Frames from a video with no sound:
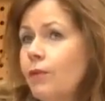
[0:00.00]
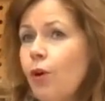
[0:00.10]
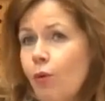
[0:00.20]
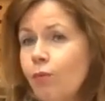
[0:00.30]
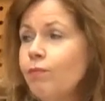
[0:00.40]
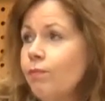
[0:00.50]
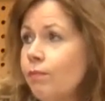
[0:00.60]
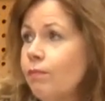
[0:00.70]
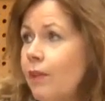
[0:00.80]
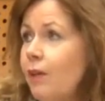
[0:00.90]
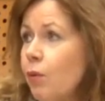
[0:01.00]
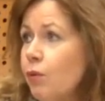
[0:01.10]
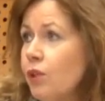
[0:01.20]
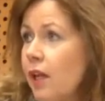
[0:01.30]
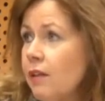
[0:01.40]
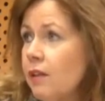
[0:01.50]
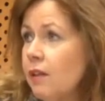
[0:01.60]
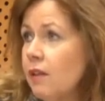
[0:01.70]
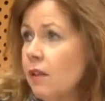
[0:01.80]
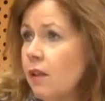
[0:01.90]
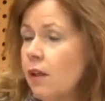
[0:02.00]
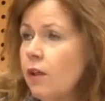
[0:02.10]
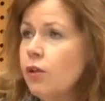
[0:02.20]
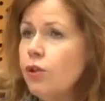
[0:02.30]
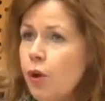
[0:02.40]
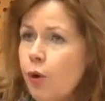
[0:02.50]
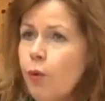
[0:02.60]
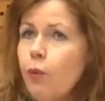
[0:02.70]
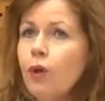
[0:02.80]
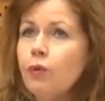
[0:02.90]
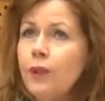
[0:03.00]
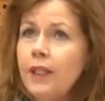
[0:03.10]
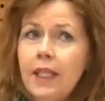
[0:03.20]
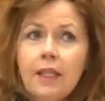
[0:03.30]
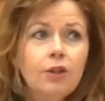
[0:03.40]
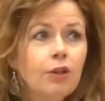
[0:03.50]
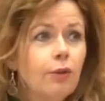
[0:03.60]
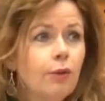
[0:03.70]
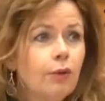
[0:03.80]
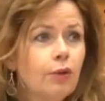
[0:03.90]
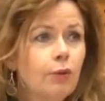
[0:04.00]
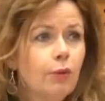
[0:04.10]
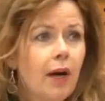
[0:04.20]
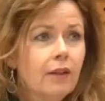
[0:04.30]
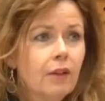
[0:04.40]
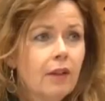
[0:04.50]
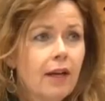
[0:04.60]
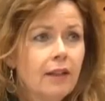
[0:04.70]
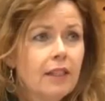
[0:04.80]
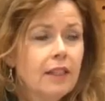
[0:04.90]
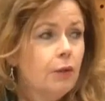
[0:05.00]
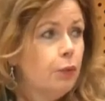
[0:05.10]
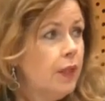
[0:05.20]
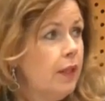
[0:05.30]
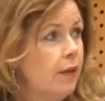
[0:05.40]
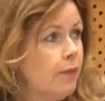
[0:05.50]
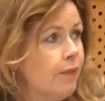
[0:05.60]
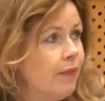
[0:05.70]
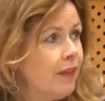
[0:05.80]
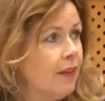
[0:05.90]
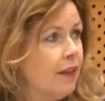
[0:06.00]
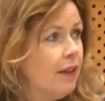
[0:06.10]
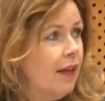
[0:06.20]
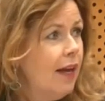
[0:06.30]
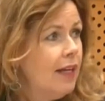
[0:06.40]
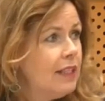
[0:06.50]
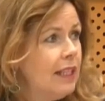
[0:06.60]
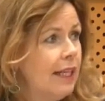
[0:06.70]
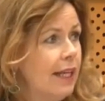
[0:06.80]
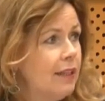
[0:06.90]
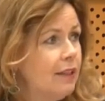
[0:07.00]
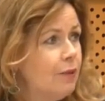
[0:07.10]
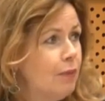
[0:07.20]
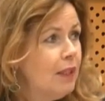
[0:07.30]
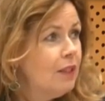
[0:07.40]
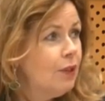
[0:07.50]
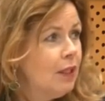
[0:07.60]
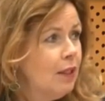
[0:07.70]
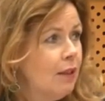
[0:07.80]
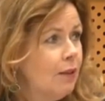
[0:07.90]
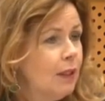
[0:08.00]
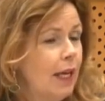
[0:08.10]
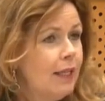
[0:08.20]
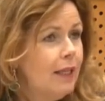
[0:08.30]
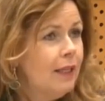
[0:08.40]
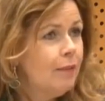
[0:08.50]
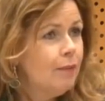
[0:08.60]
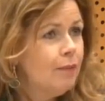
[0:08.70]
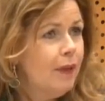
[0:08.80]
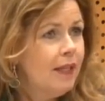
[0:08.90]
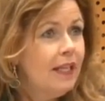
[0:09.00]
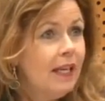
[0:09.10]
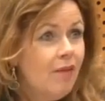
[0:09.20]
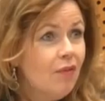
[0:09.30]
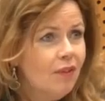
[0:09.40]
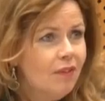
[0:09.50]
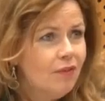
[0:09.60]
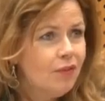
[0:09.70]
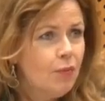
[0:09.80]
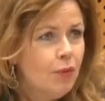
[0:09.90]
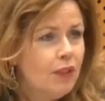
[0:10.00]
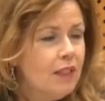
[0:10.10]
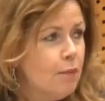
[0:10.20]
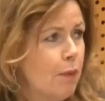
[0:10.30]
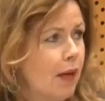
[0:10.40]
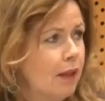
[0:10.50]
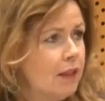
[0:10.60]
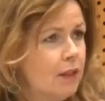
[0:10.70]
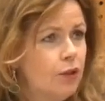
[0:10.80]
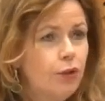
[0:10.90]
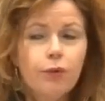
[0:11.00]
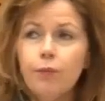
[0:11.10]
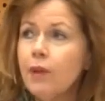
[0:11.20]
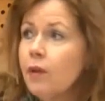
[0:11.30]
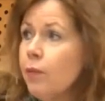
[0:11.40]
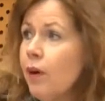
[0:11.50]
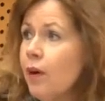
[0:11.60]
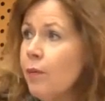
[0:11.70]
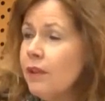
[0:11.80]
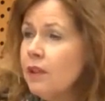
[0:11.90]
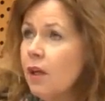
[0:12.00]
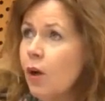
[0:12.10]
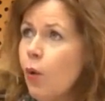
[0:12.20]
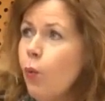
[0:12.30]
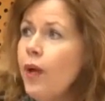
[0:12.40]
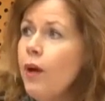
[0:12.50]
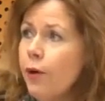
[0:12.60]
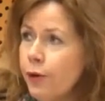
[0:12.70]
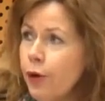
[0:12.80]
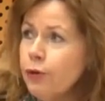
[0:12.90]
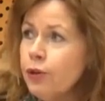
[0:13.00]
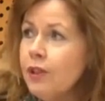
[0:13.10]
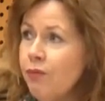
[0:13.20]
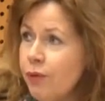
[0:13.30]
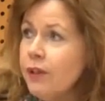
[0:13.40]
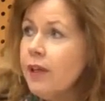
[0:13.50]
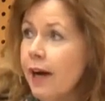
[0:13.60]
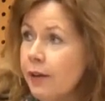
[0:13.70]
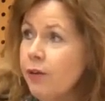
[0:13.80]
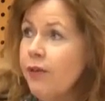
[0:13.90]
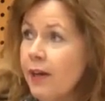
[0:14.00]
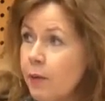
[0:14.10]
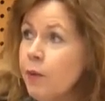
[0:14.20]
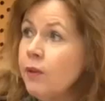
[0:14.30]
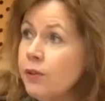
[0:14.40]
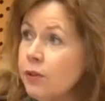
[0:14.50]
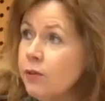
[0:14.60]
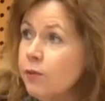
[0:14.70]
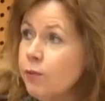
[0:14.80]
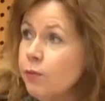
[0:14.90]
No, in most cases. So what we need to, to underline is that we, as elected, be it on, a, on any, any level, from municipality to European Parliament, we are not a different kind of animals.